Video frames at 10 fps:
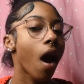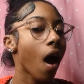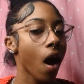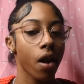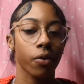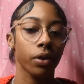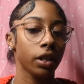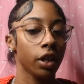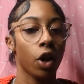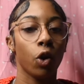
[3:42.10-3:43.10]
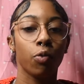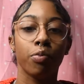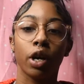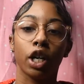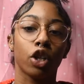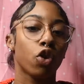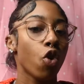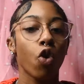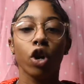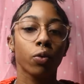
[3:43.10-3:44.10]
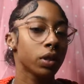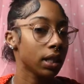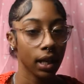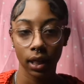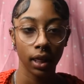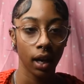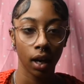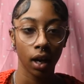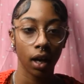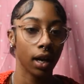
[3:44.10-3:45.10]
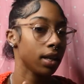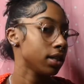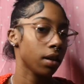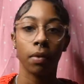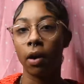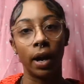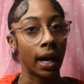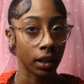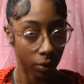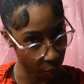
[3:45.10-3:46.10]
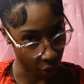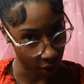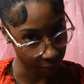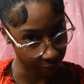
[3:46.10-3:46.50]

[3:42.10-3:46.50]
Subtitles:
I don't really know, but corn was in there and somehow I got the corn.